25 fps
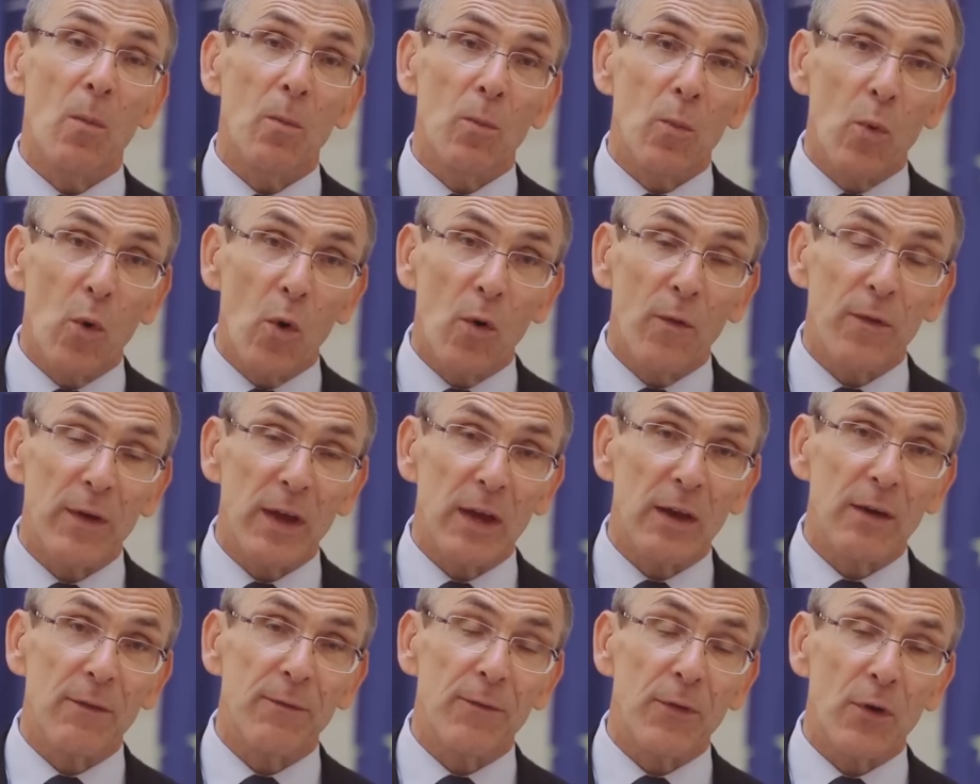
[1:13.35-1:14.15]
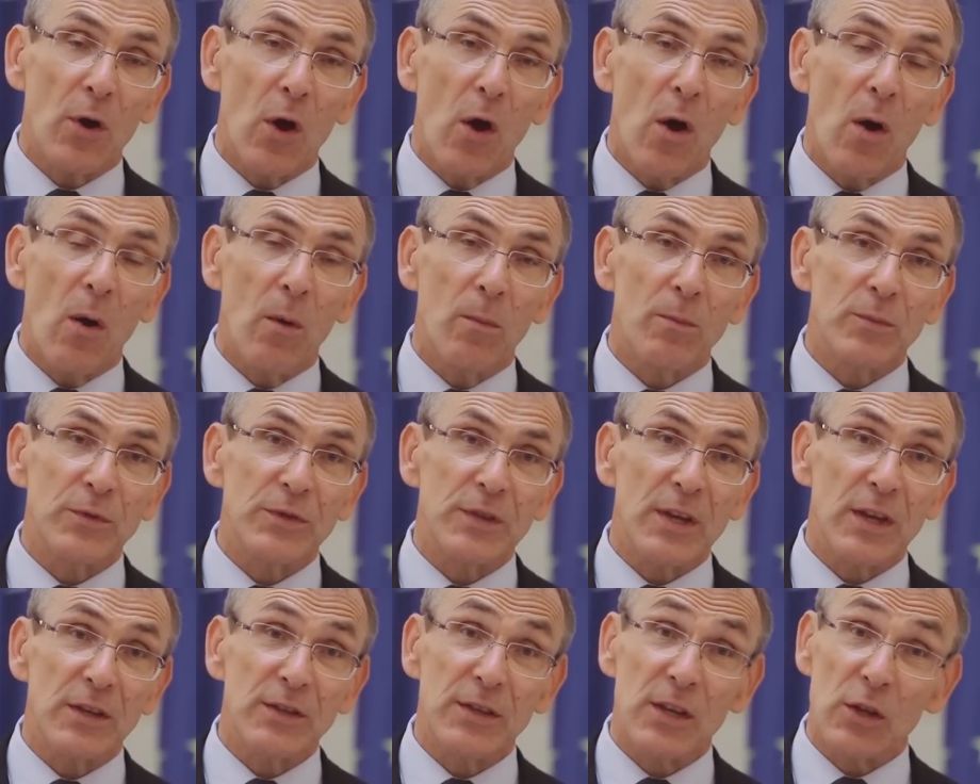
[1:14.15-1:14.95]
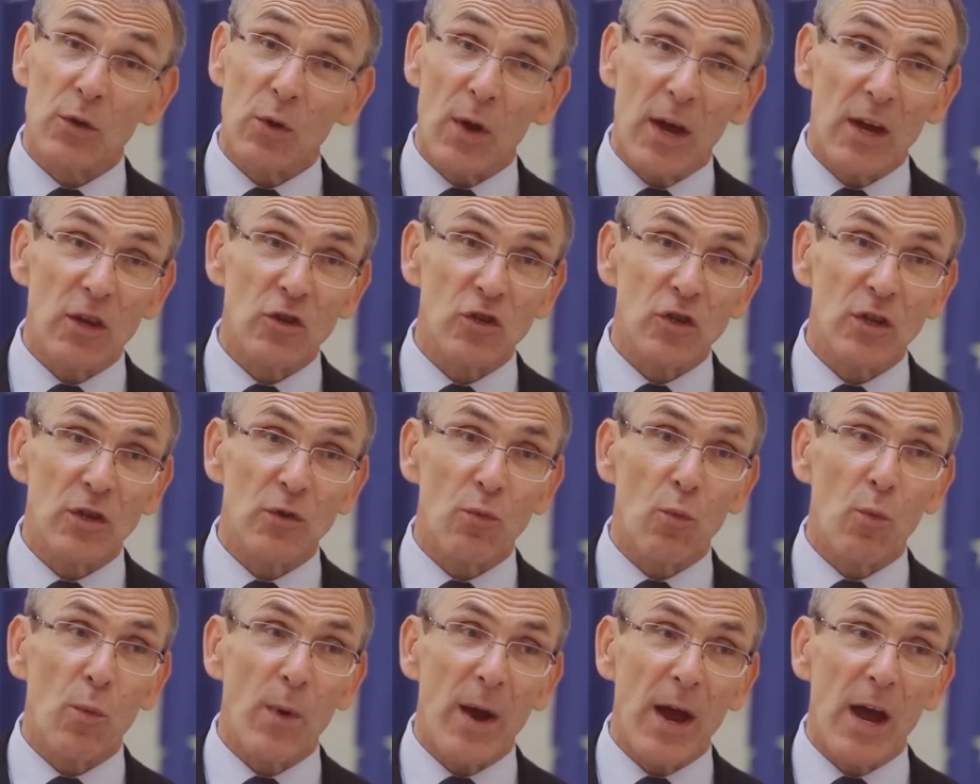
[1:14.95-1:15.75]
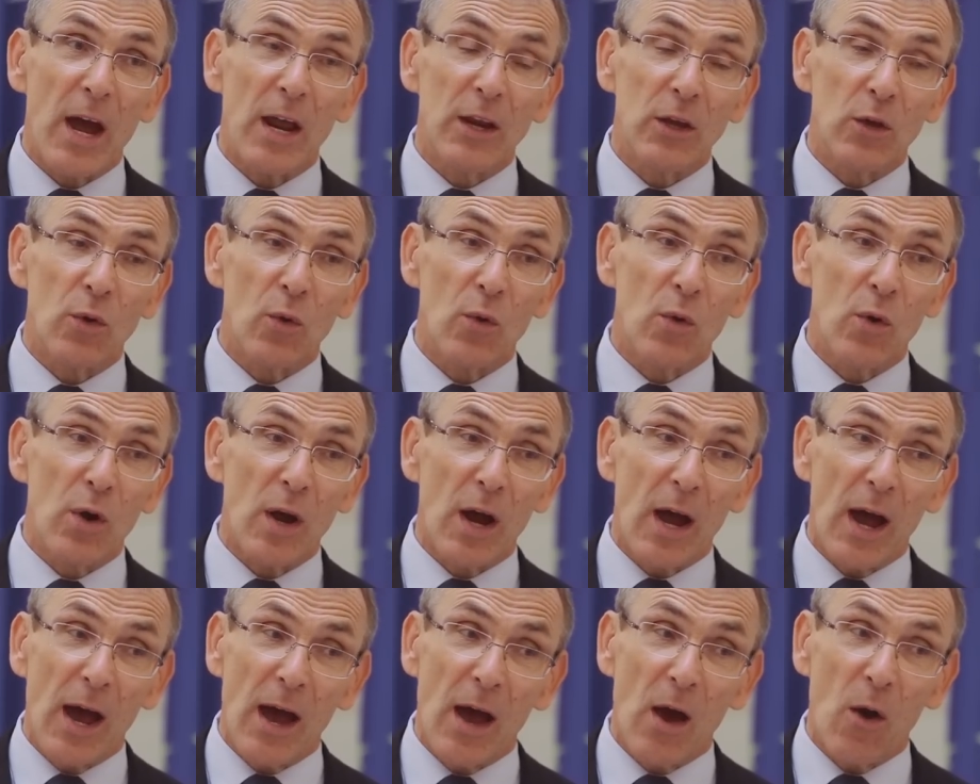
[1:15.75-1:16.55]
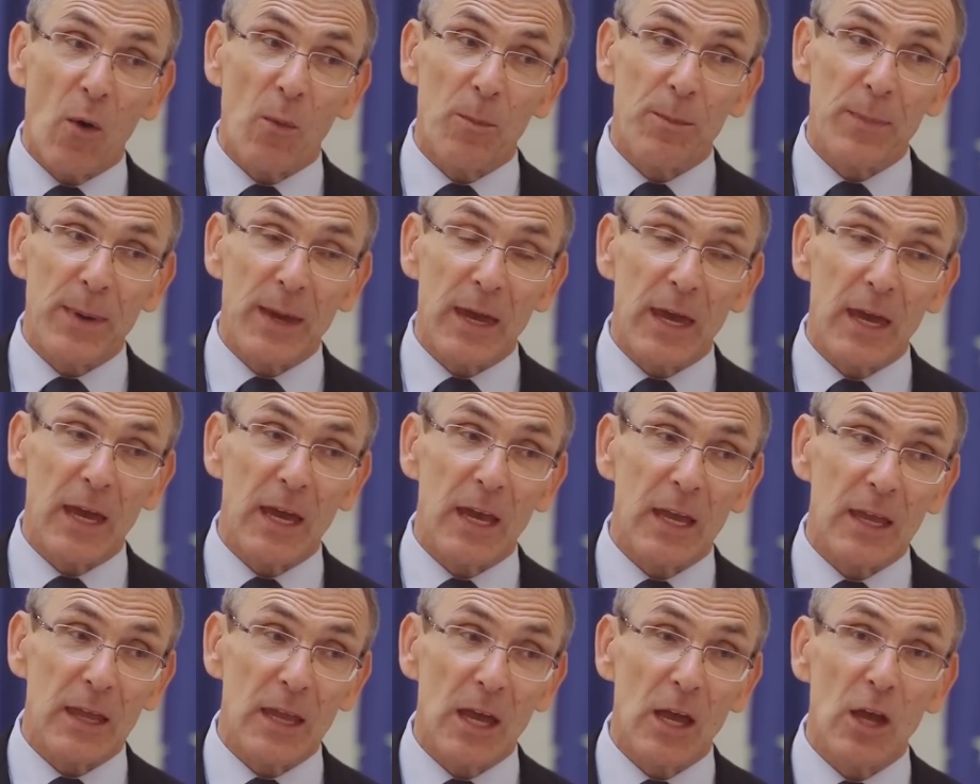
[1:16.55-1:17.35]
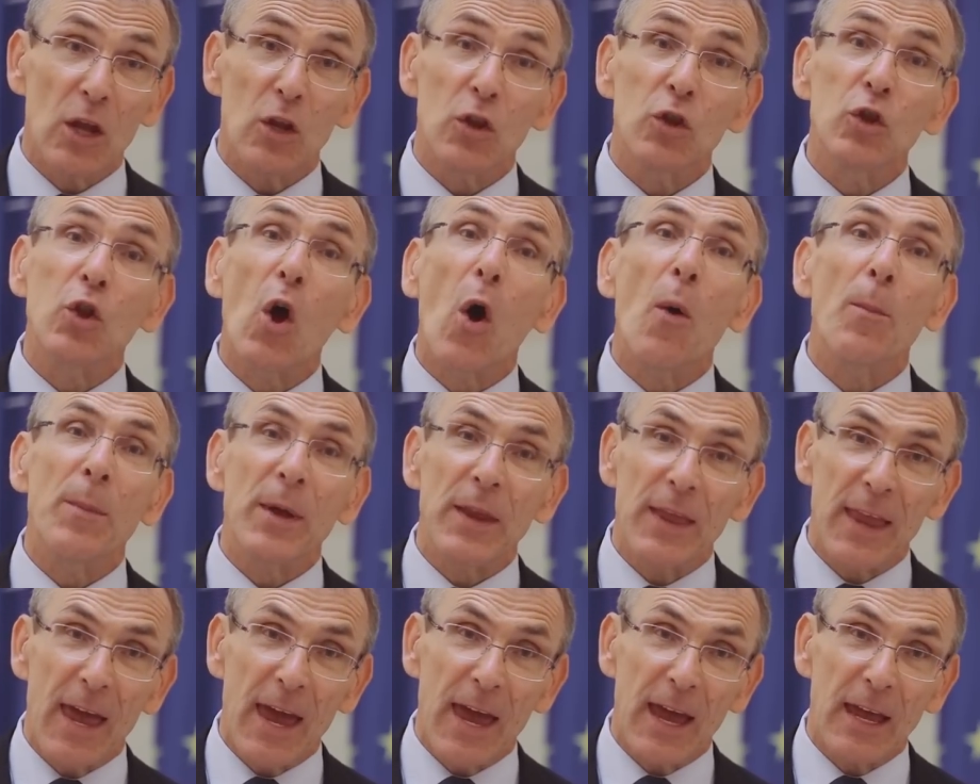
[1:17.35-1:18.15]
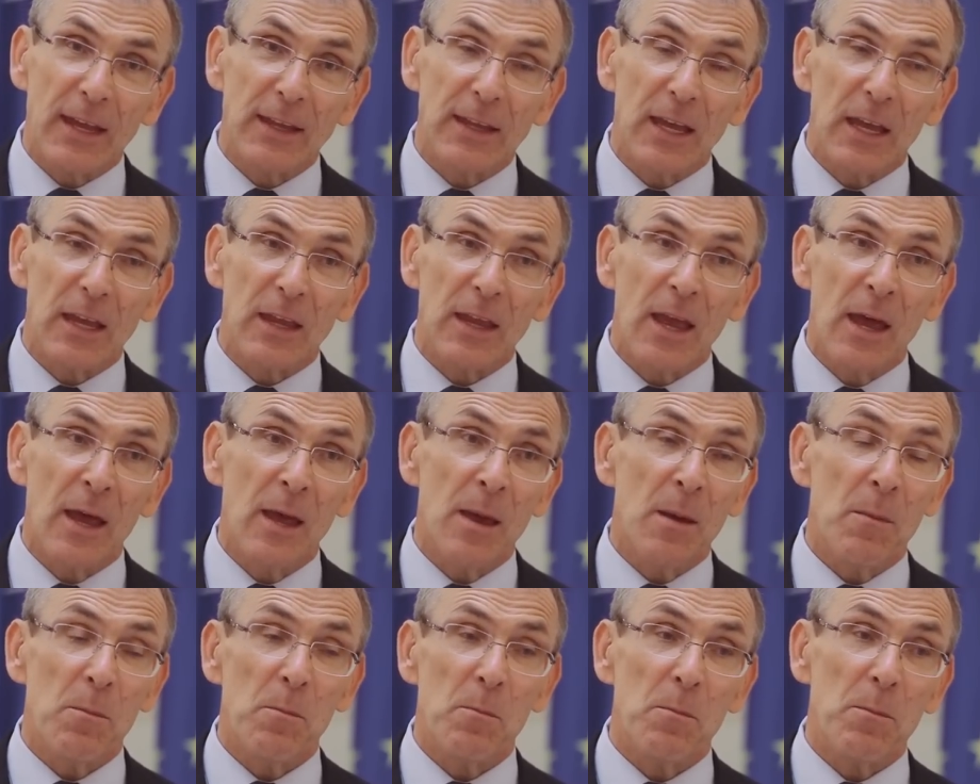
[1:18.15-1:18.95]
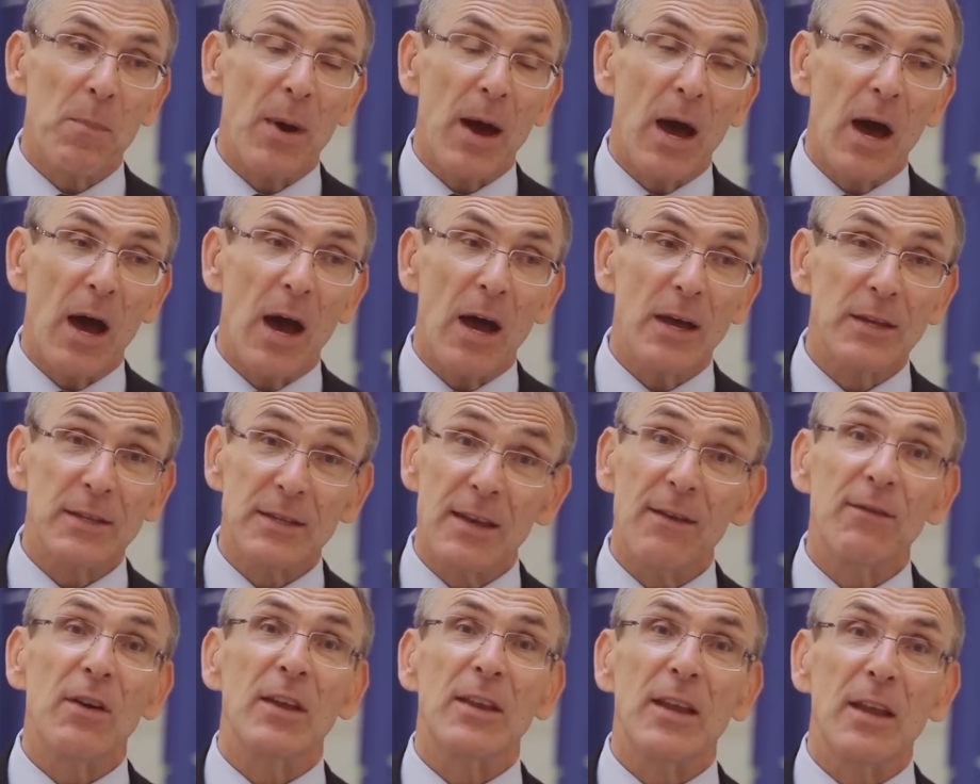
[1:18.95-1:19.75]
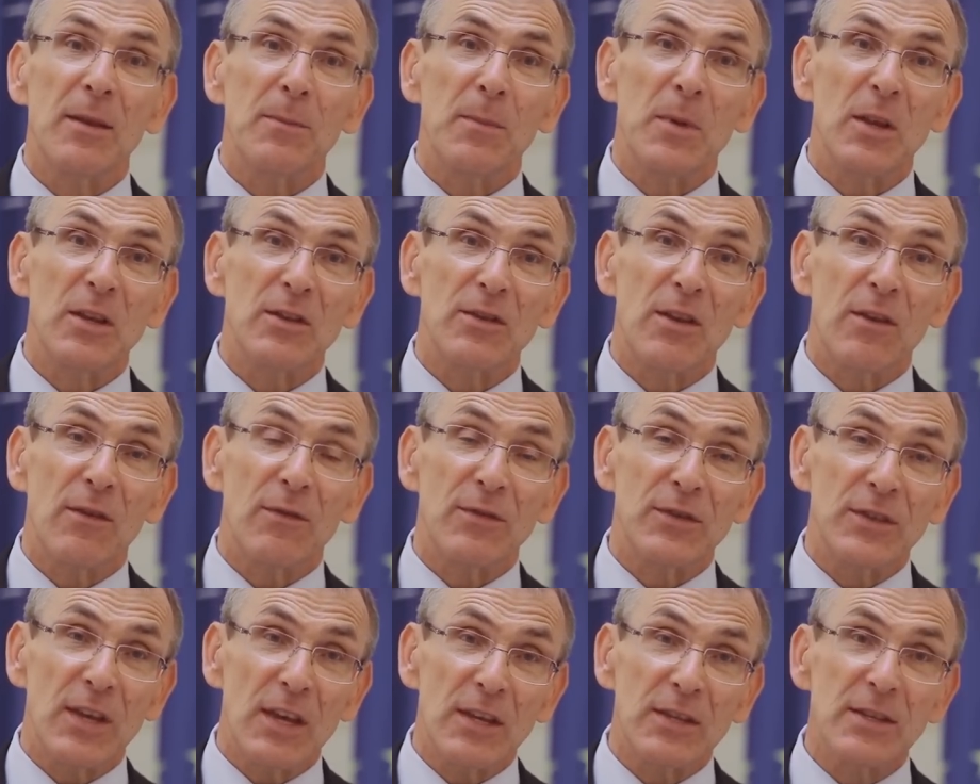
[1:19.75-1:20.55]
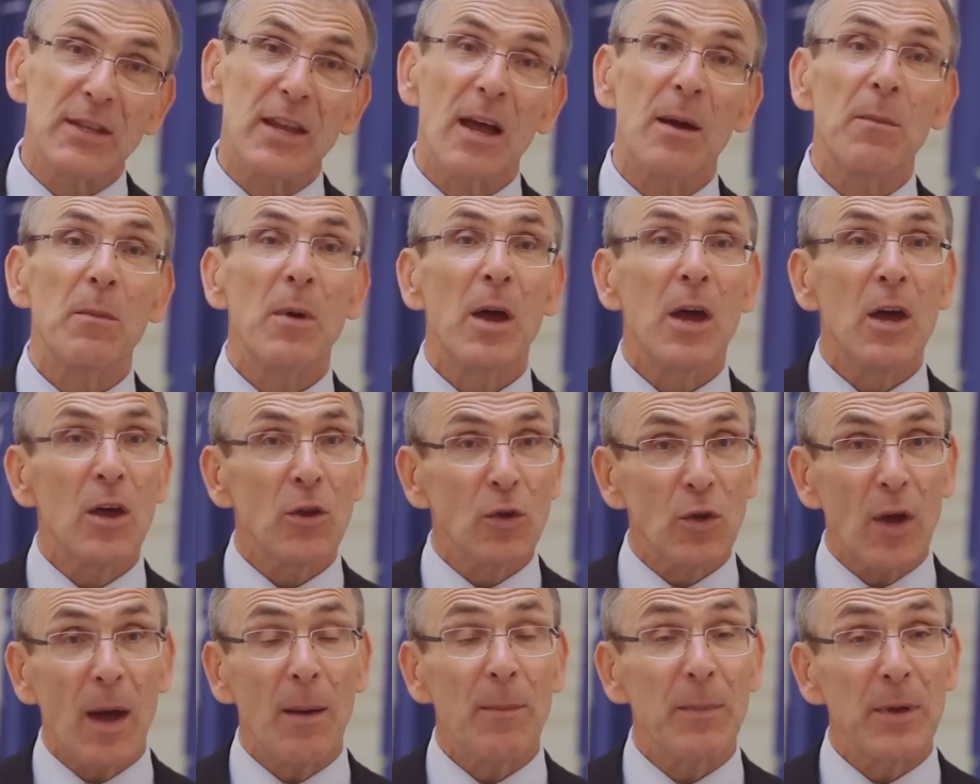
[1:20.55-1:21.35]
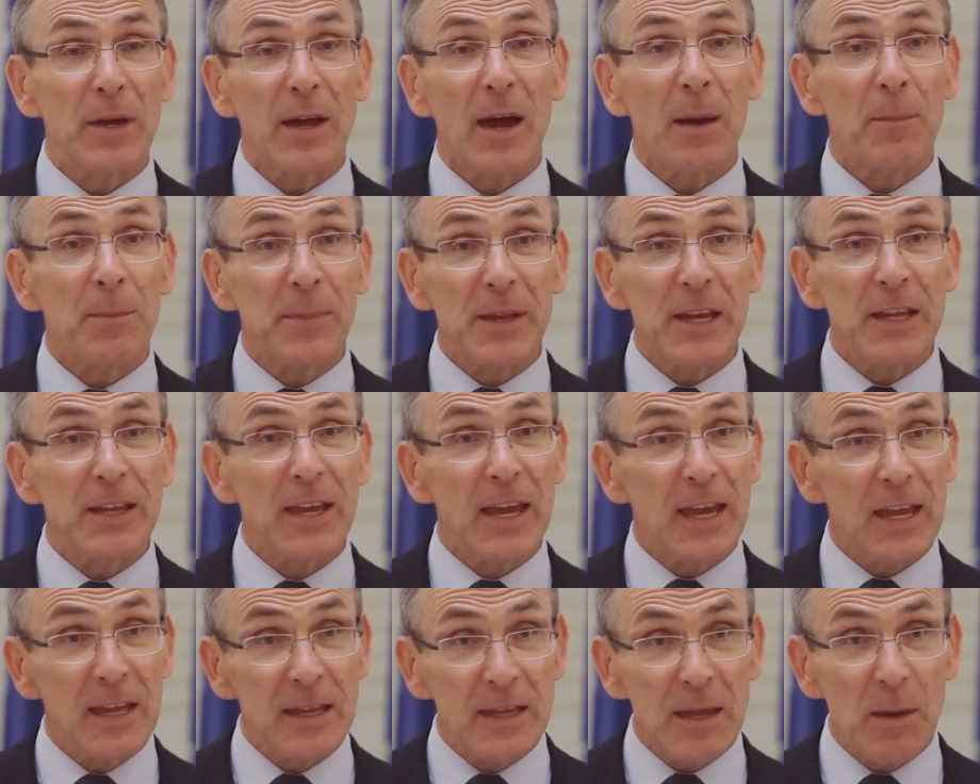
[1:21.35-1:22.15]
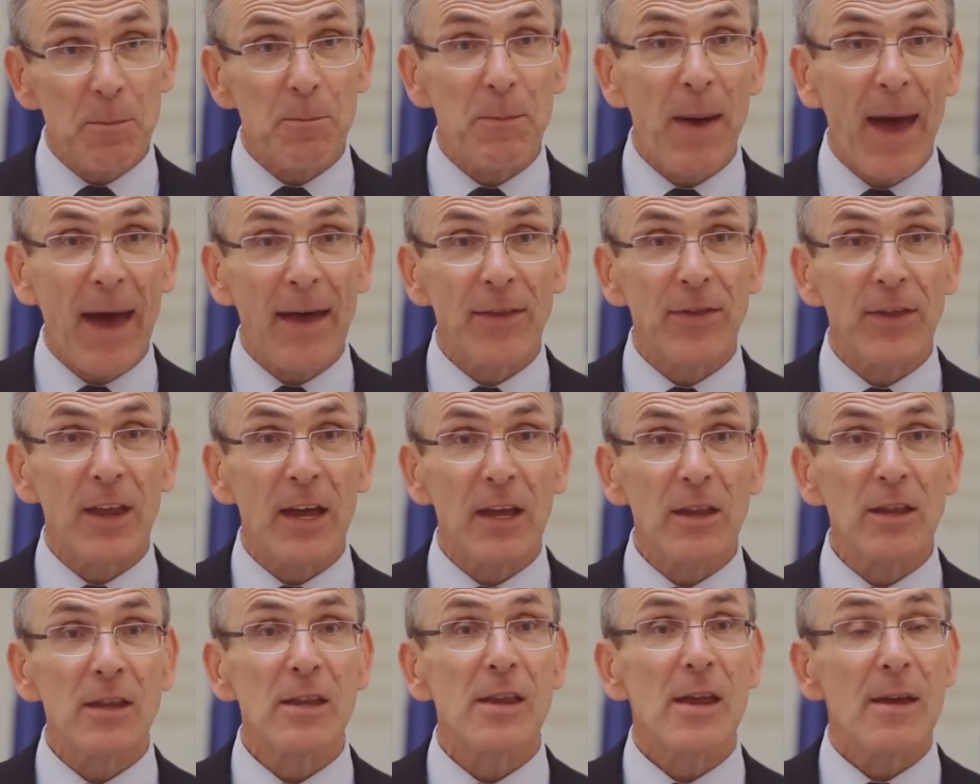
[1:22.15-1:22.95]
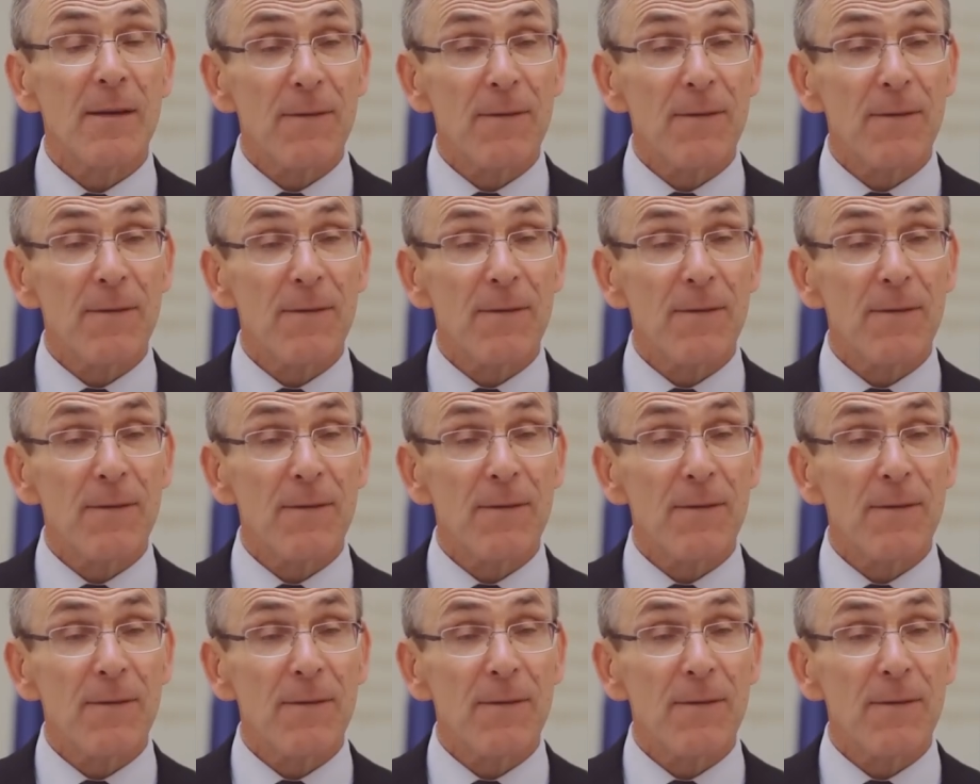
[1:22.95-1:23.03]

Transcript: moving from the situation where you have been dominated by Soviet administrative system to become a completely independent,